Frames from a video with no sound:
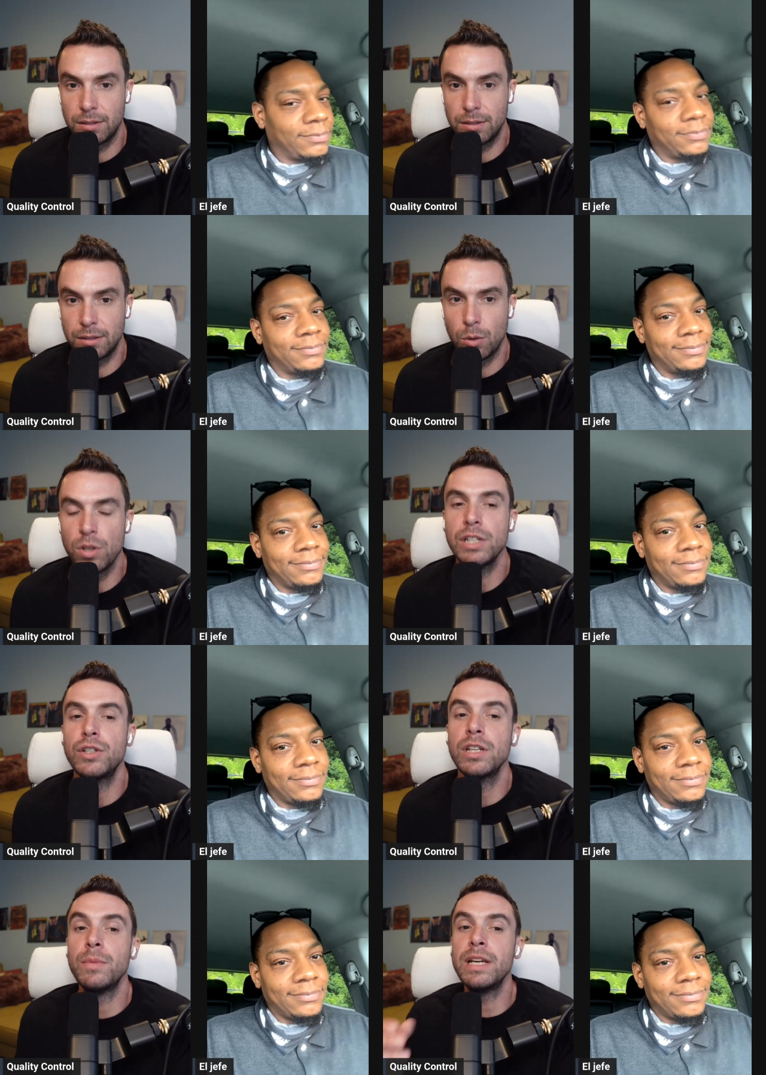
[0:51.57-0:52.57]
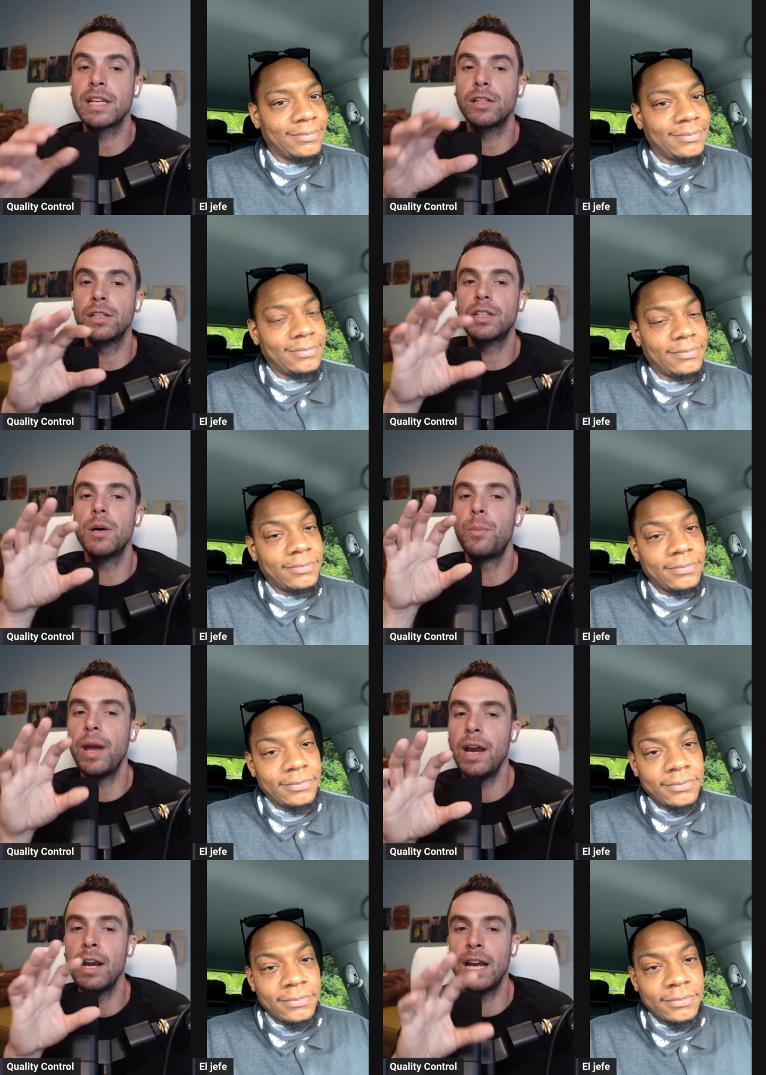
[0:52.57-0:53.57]
Speaker 1: What's interesting to me is like look,
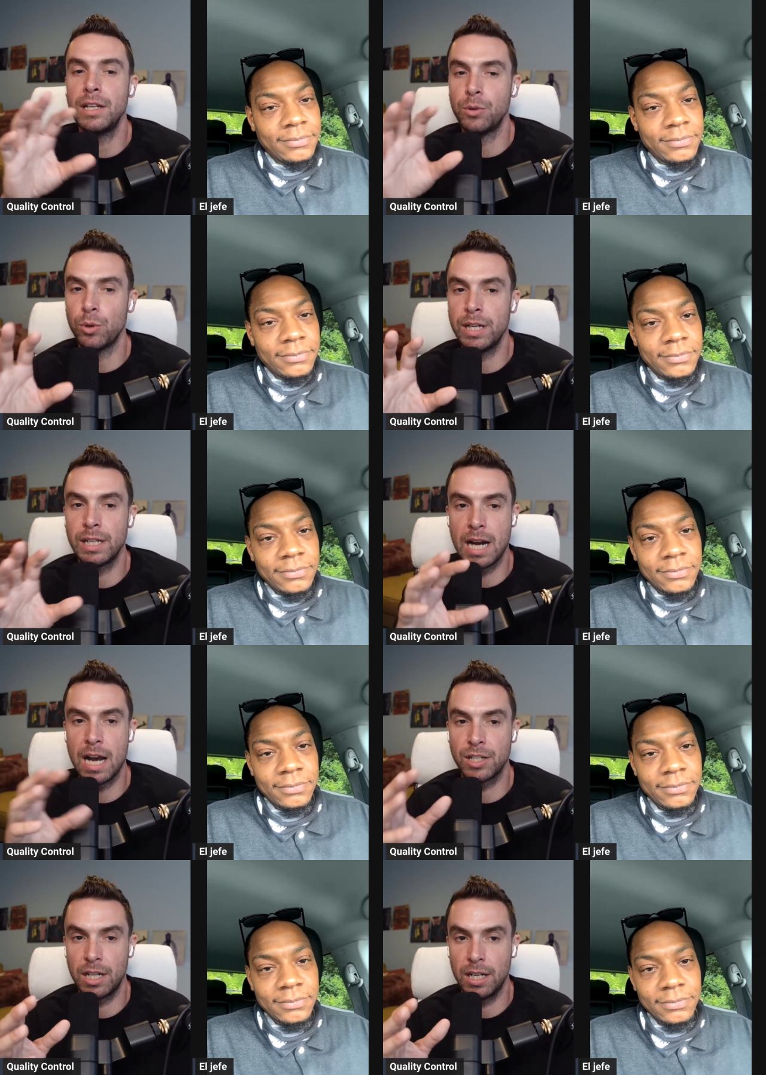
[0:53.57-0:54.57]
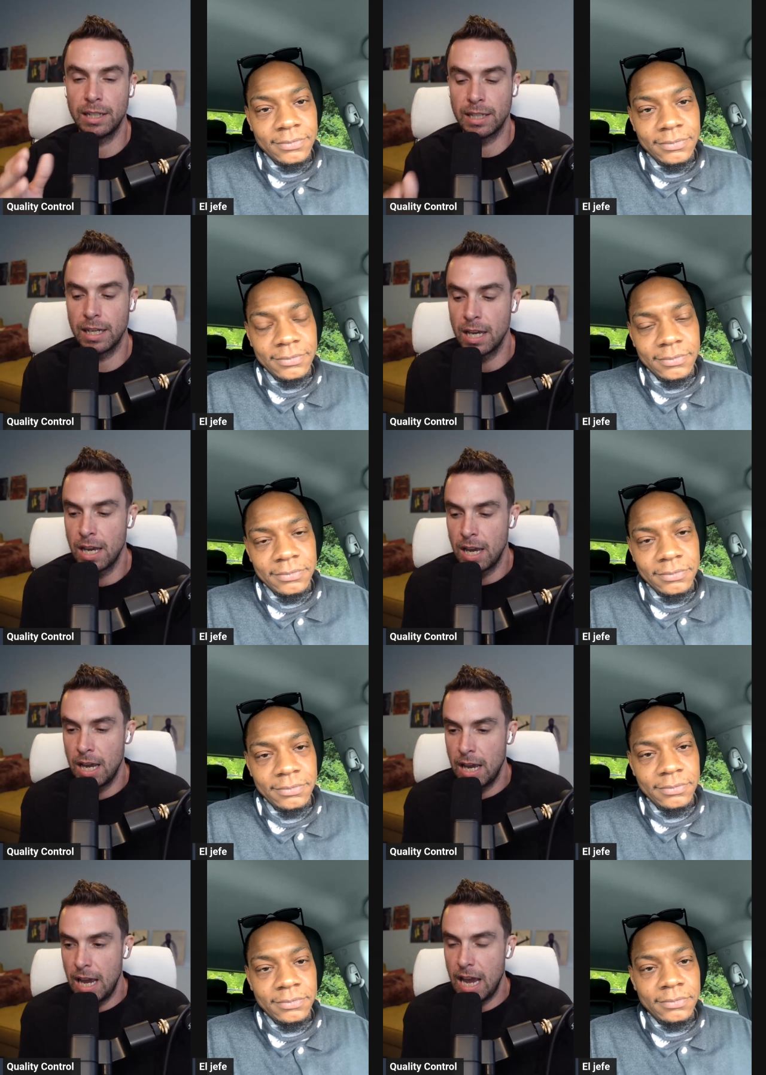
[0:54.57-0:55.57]
compare Andy Reid to Kyle Shanahan. Like
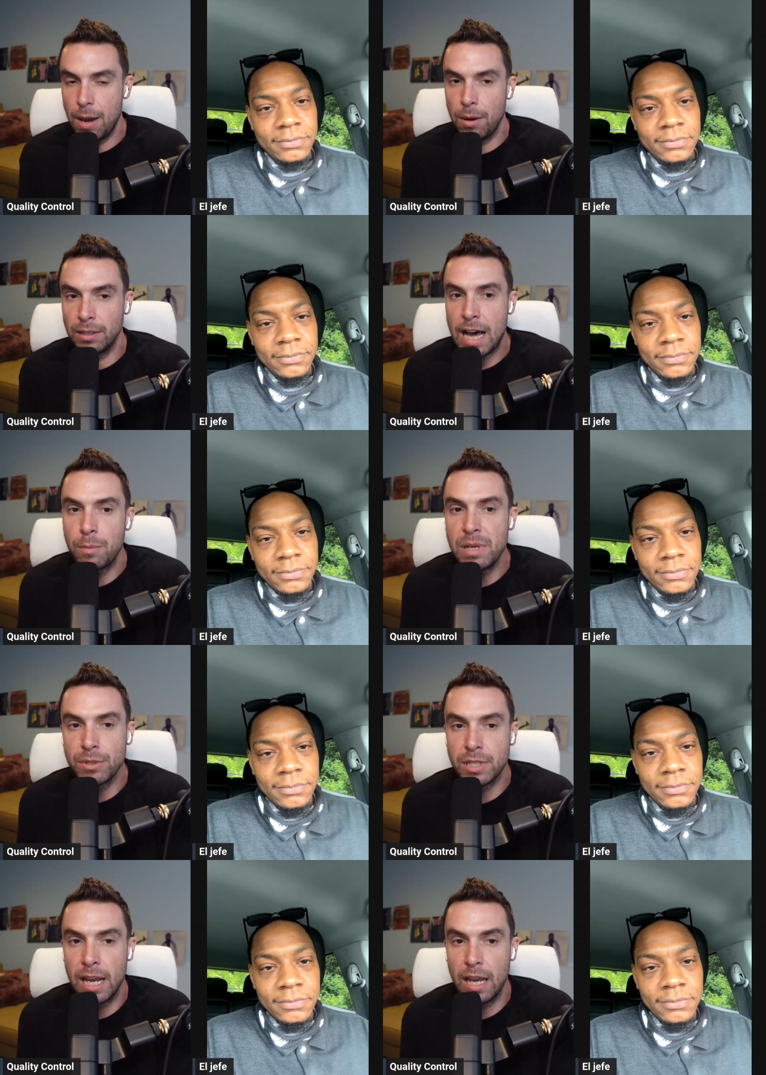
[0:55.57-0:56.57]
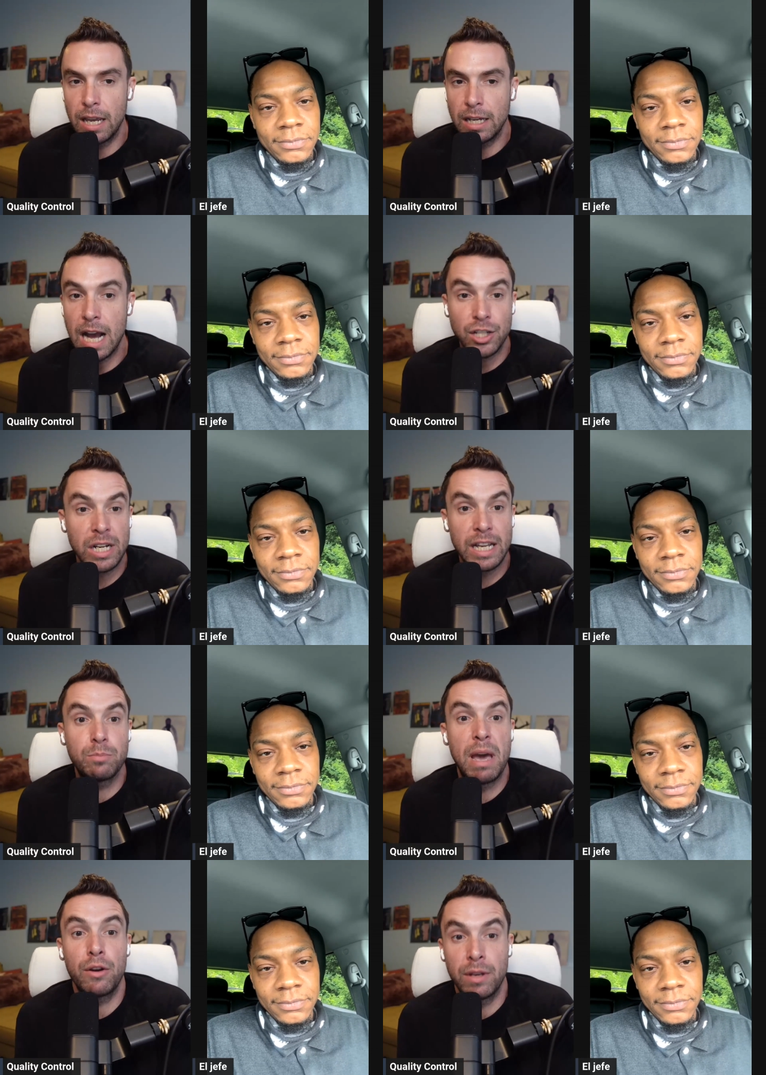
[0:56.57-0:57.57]
a lot of people say Kyle Shanahan's
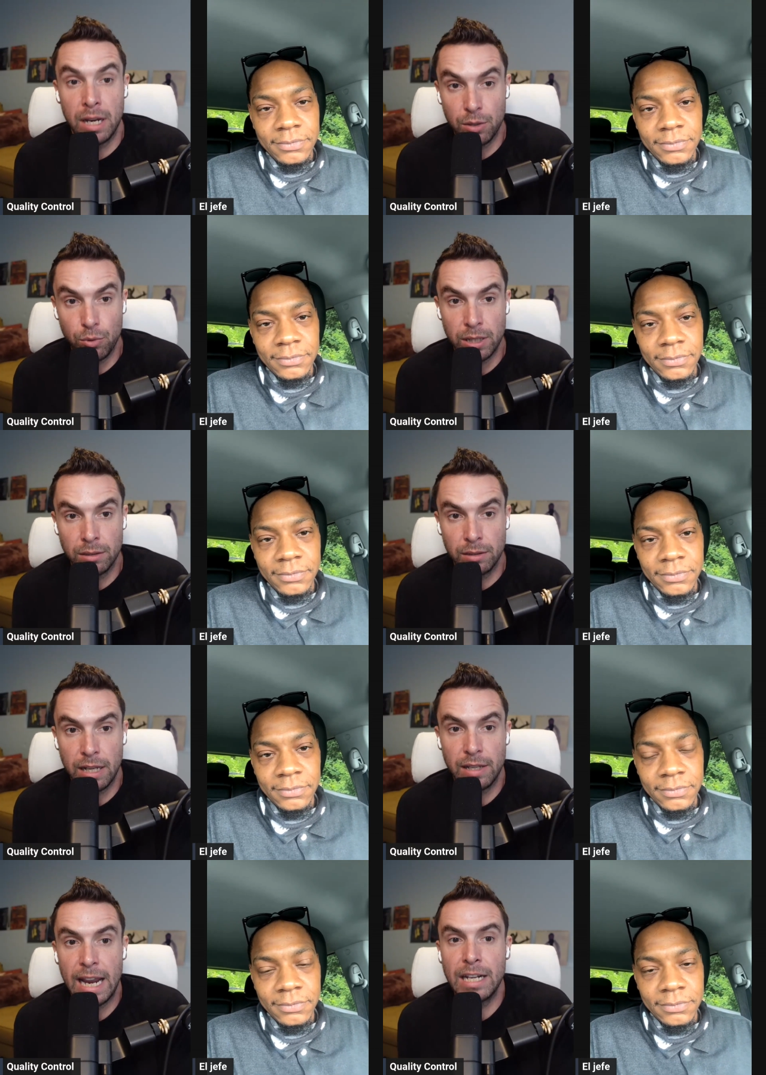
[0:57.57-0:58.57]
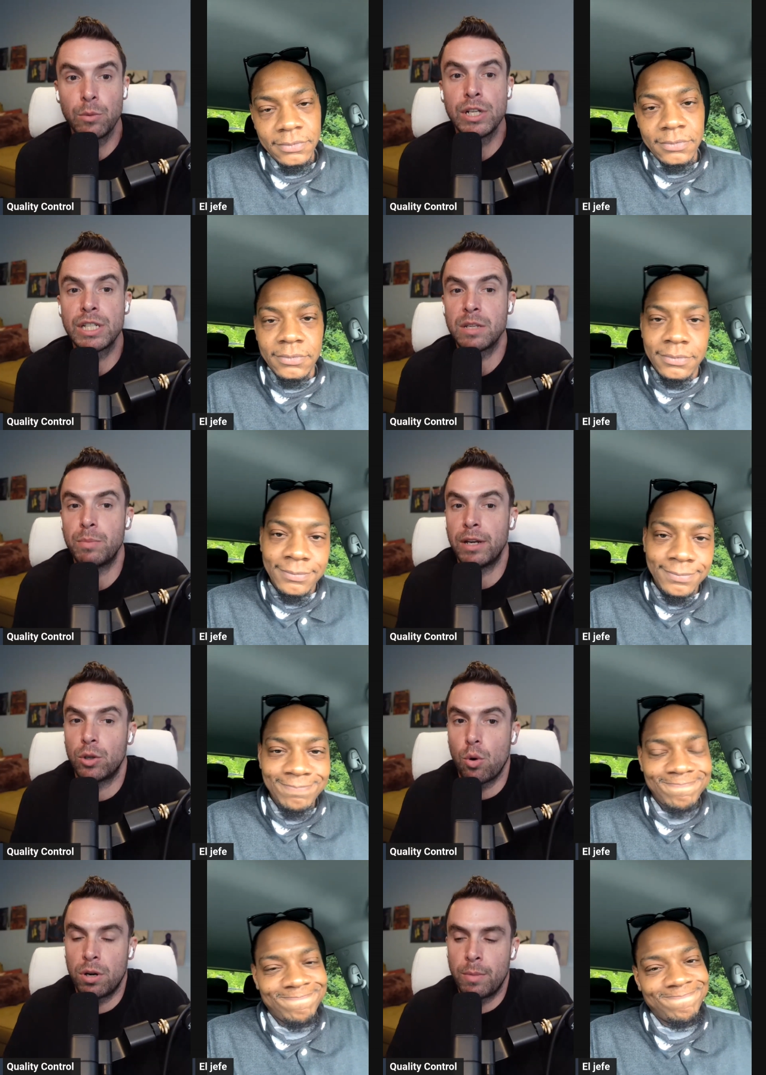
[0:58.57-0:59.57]
better than Andy Reid. That, that Andy Reid just has better
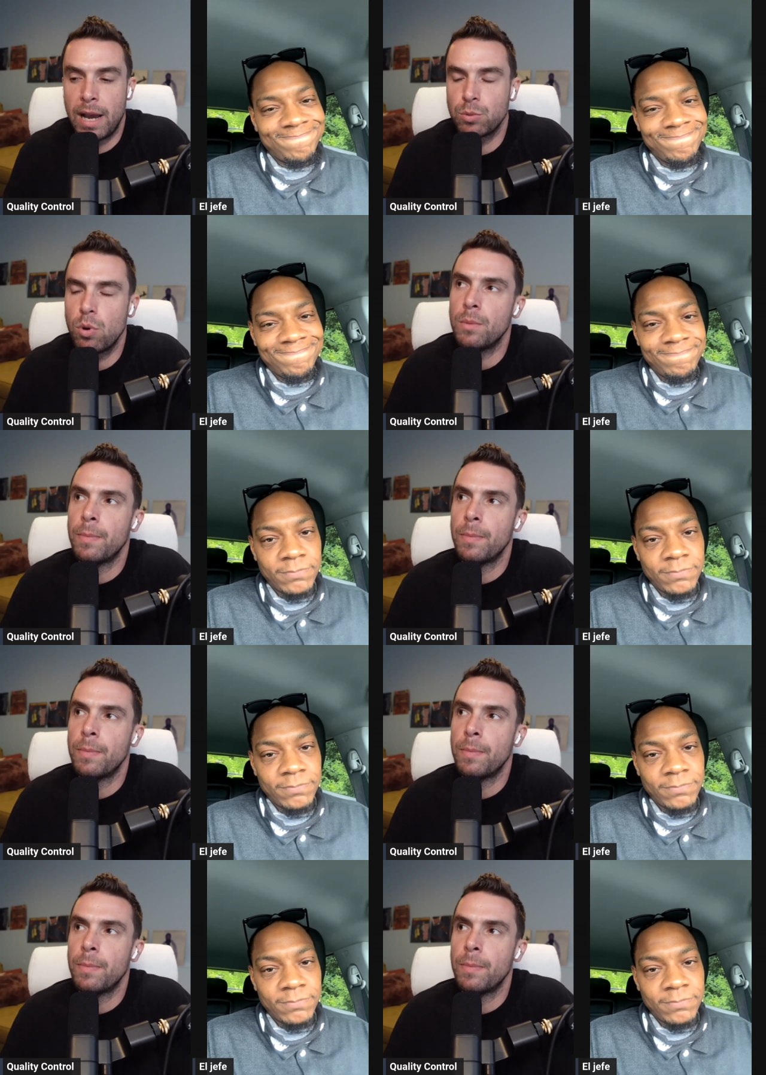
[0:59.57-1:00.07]
quarterbacks. Well,